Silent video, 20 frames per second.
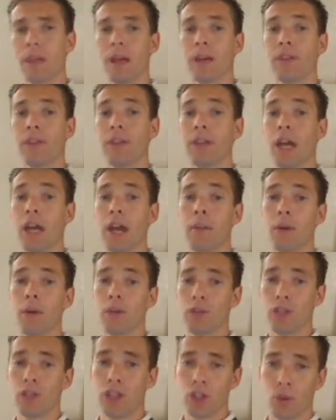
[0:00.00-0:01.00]
At the time I
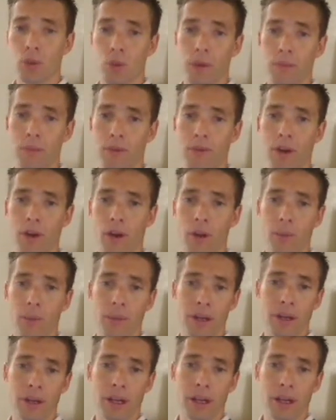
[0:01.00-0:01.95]
was teaching web development,